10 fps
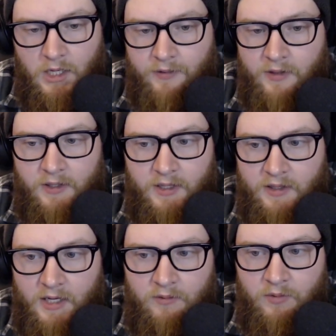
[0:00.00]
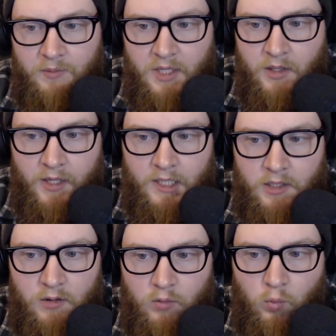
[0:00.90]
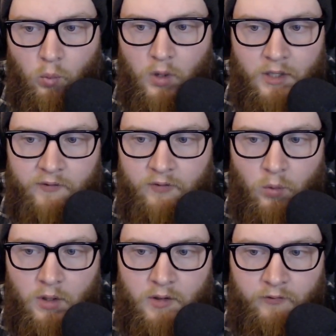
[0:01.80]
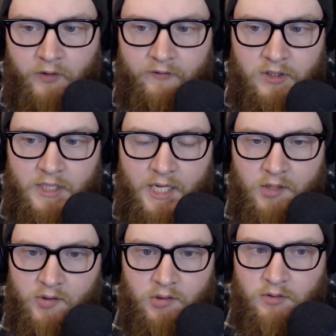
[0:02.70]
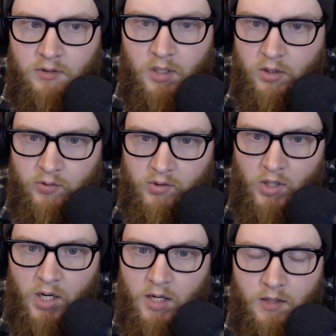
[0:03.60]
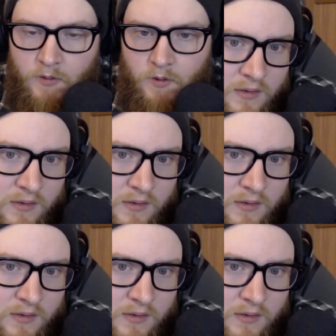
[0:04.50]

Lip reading: I think that would be like one of the Wonder Flavor cakes and a croissant.